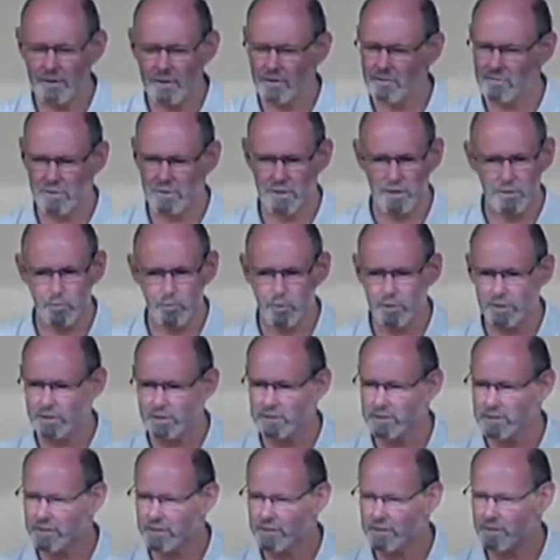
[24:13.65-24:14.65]
Great
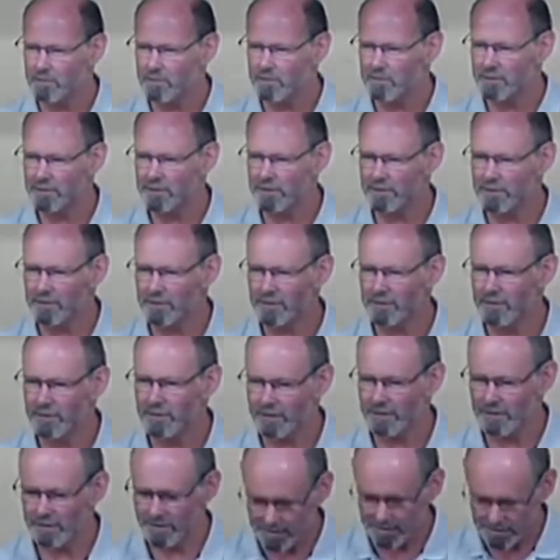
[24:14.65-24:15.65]
witnessing opportunity
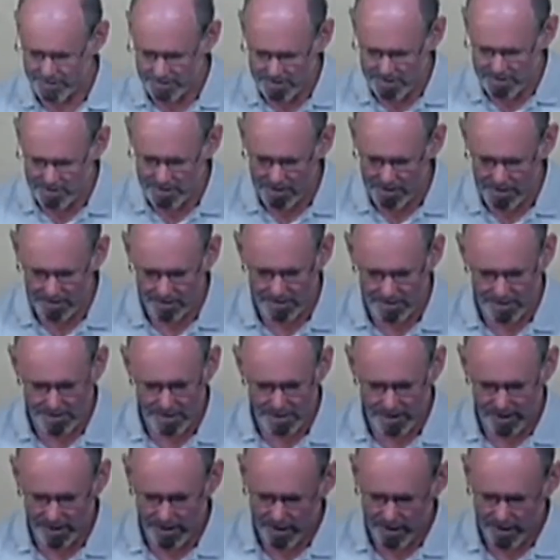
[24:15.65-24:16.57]
to use.